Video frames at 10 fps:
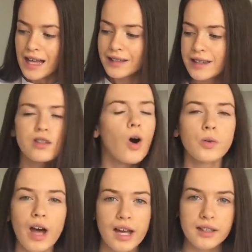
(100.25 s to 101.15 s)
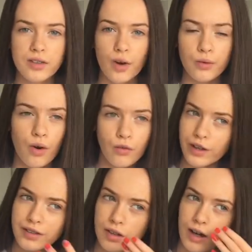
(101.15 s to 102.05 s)
since I was 8 years old.
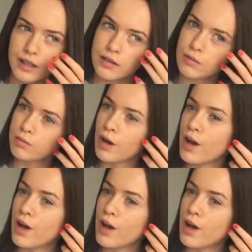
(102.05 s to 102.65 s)
Obviously, I didn't